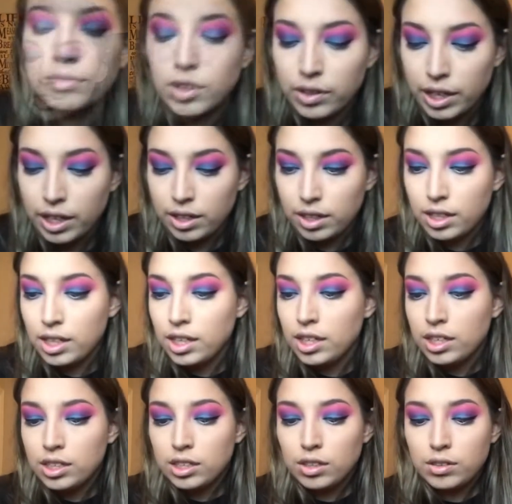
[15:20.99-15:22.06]
Okay,
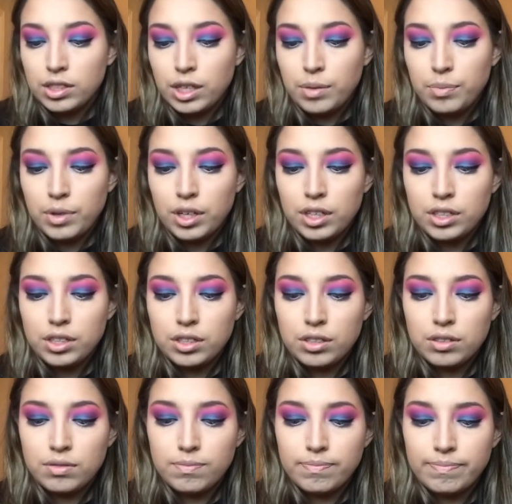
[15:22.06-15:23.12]
so same brush,
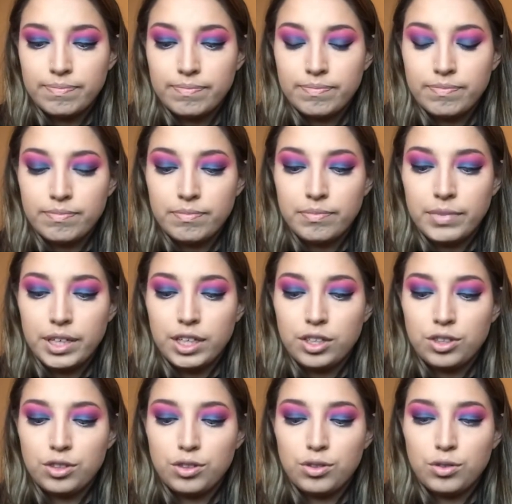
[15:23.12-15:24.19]
make it
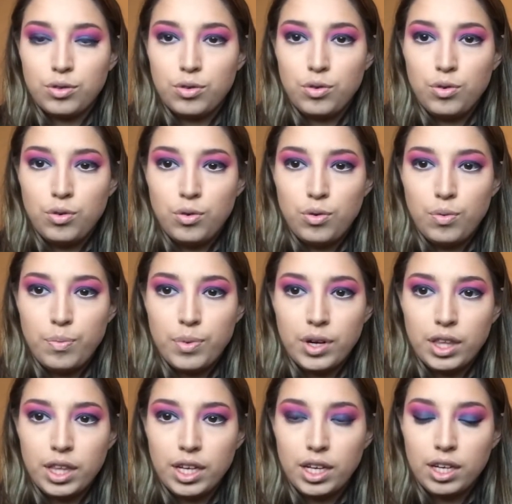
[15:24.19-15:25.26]
super
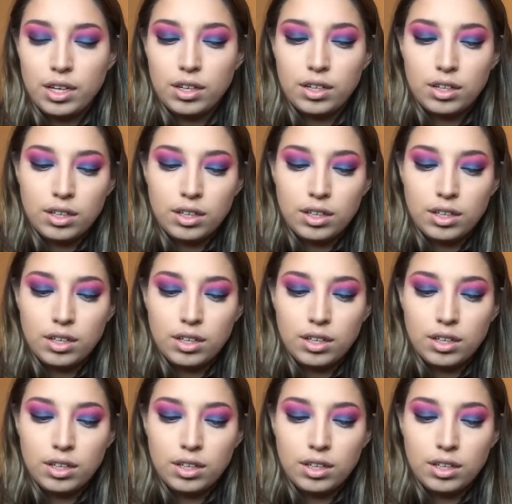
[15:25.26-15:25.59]
thin.